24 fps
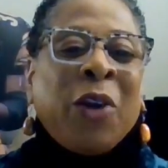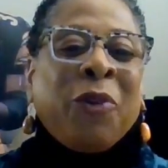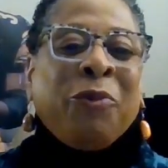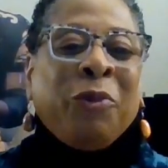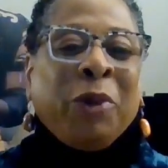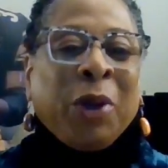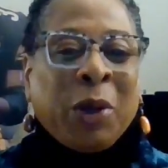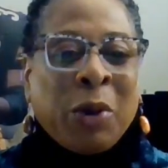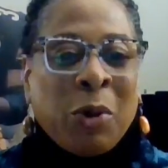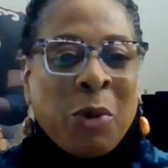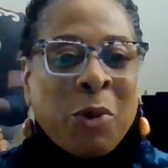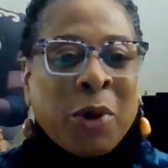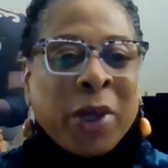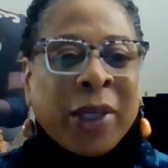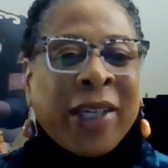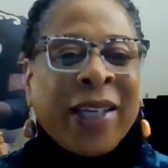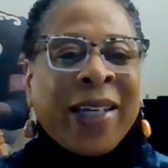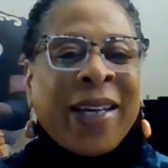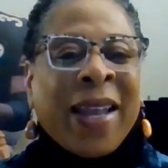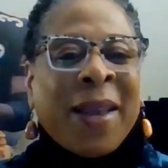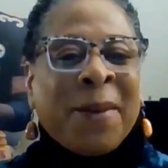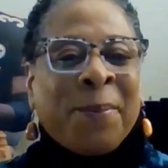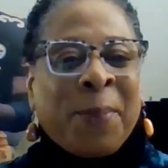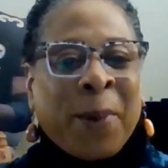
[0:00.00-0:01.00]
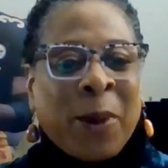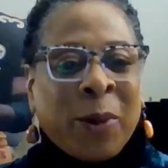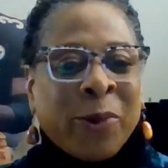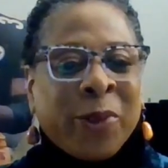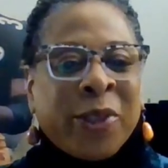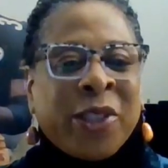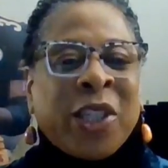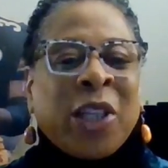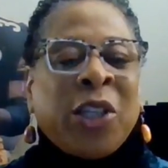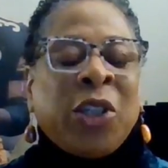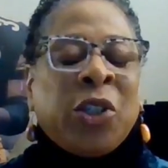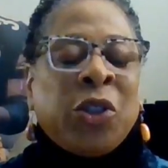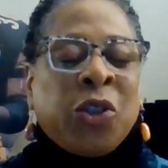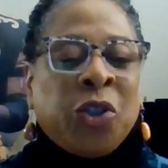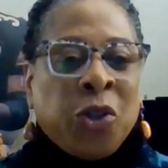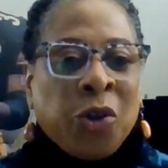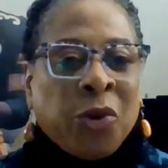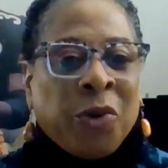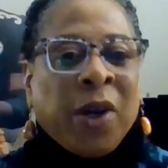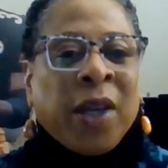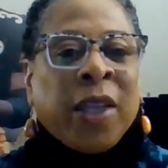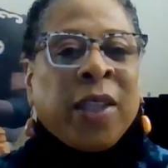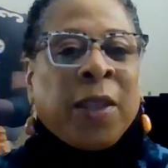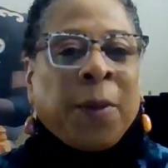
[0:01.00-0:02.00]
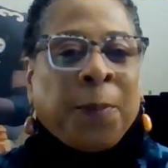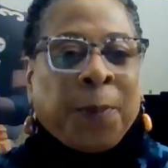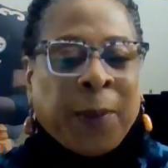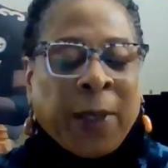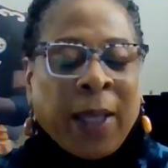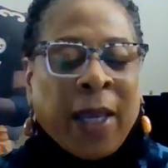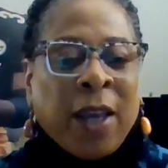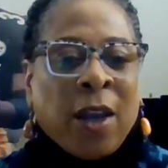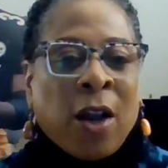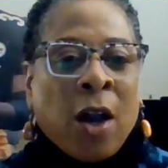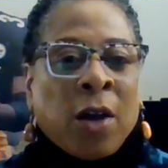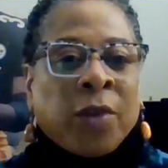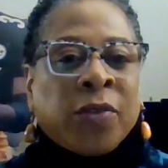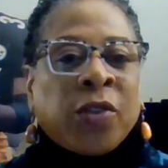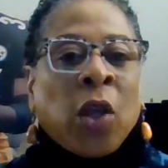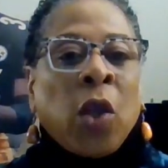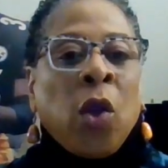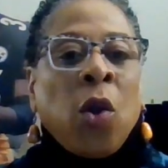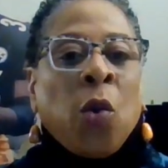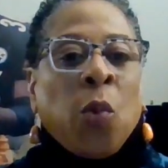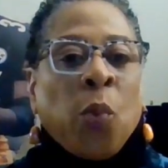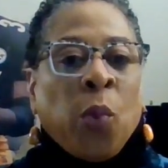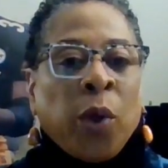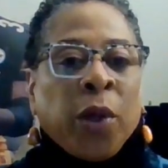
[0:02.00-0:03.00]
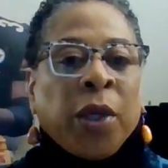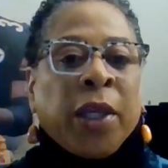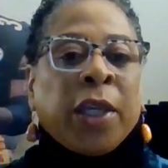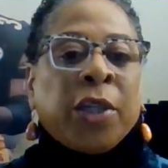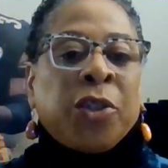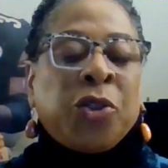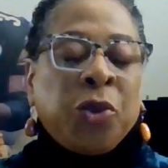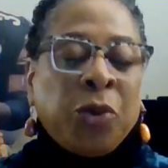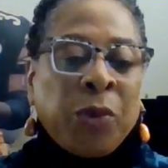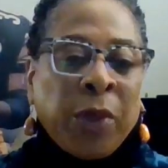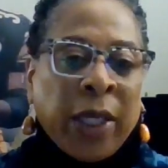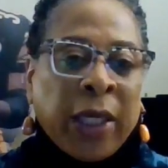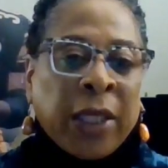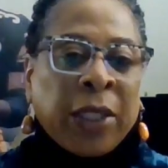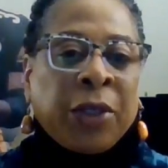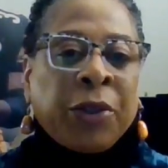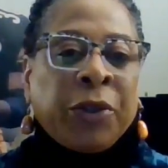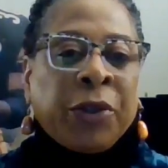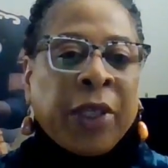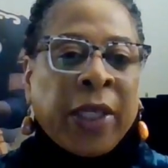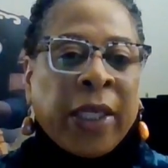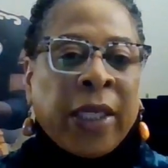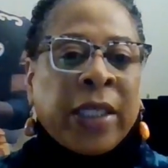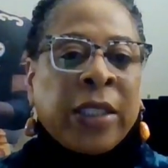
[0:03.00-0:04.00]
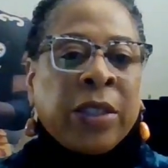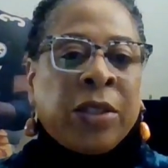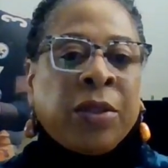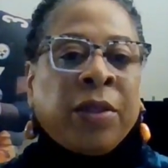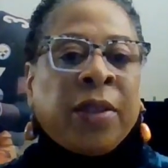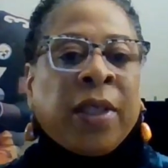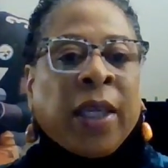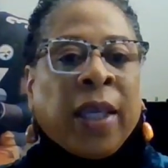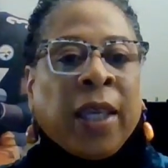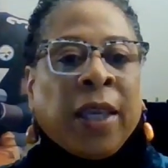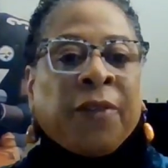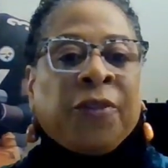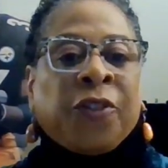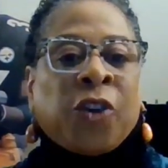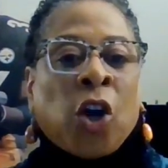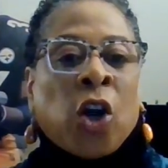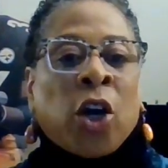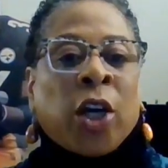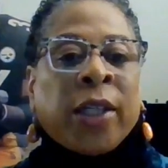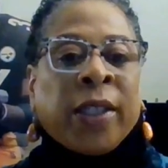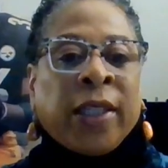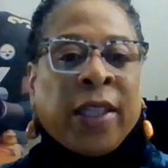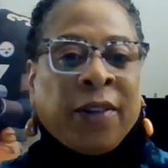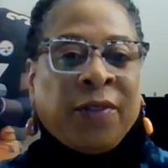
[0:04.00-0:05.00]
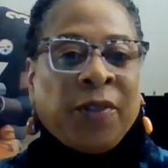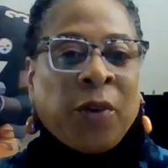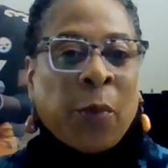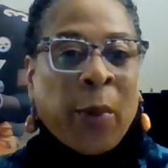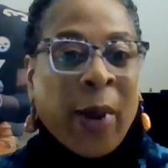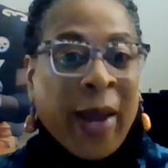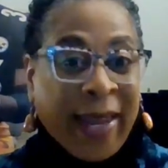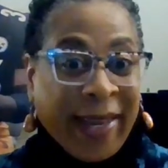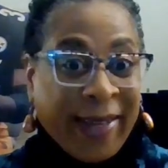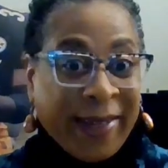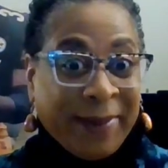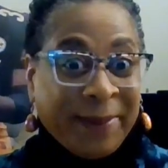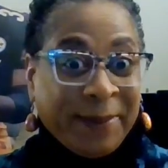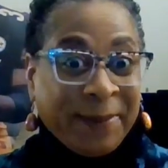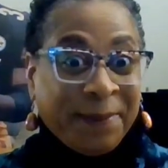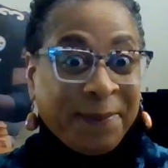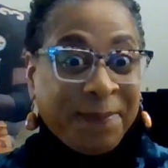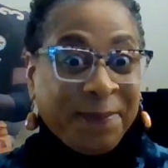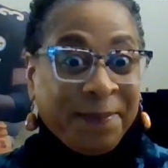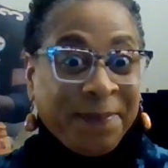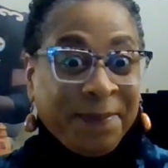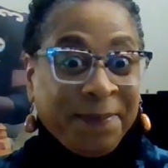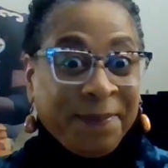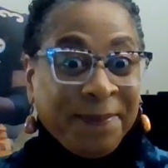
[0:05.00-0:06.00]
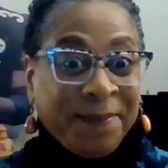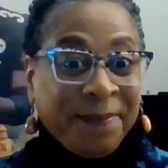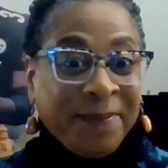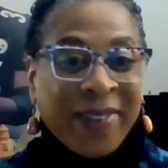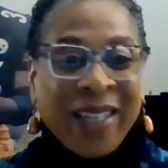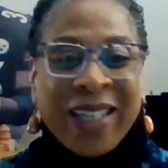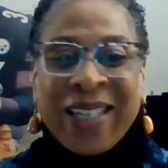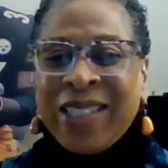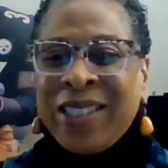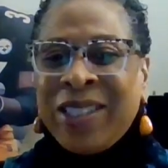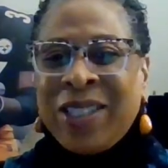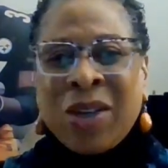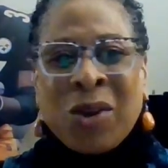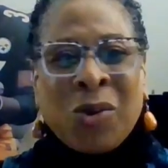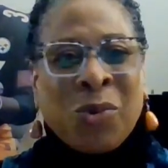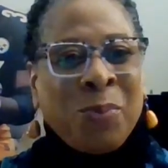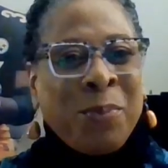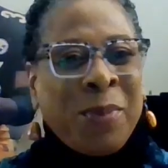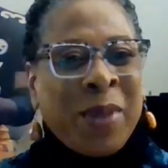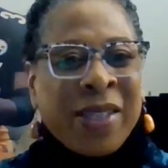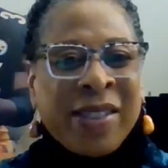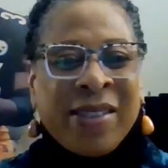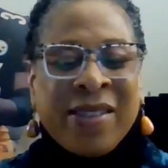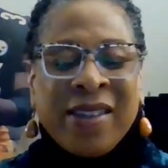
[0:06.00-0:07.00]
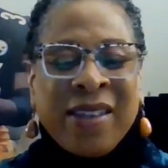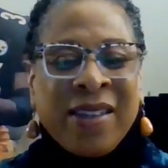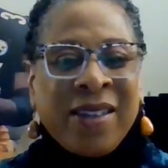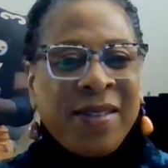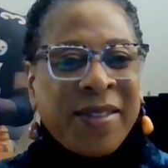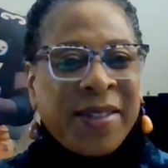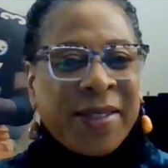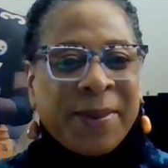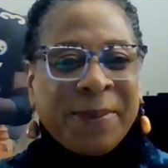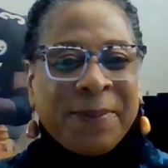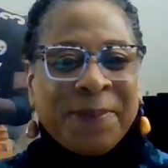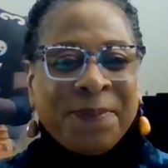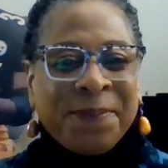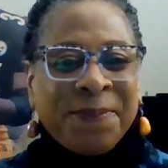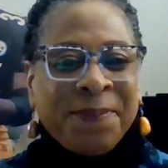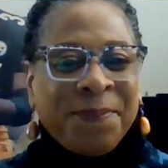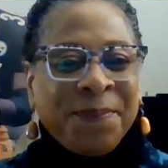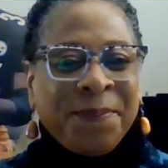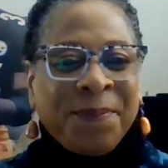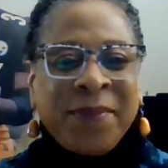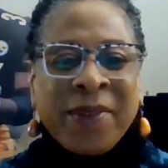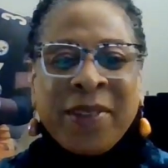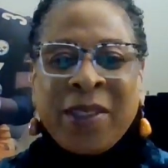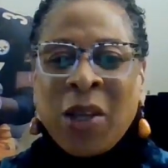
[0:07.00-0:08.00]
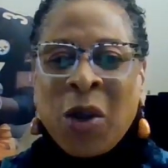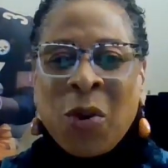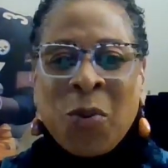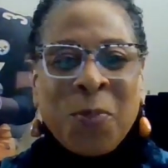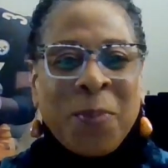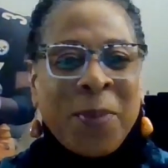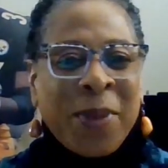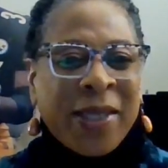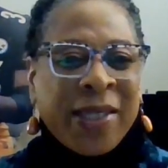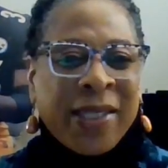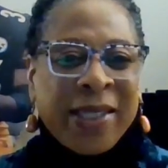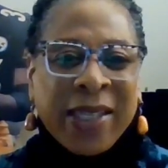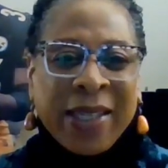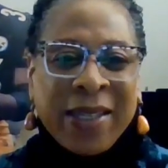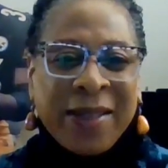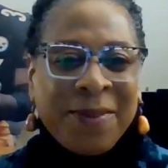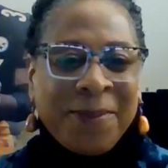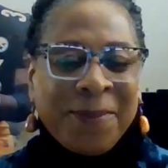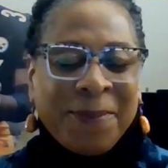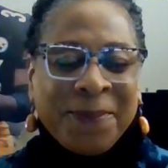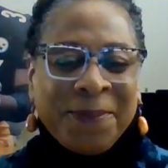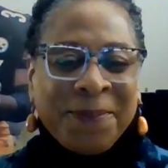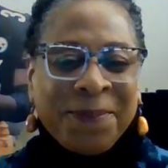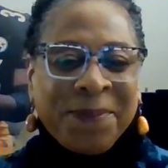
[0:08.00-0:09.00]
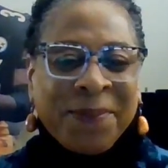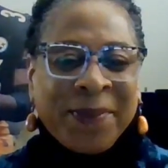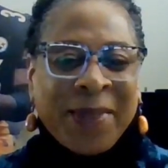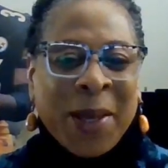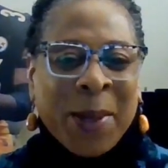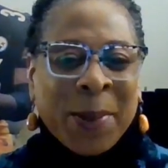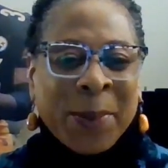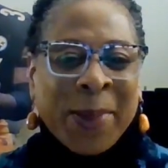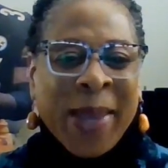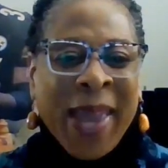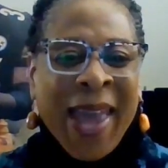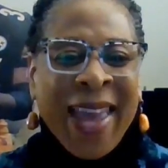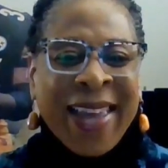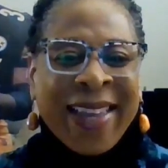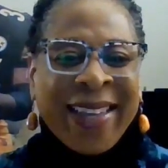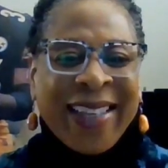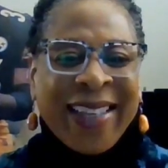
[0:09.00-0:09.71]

recorded and posted during the playoffs will get you entered into the gift card giveaway. Don't miss it. Don't miss it. Okay?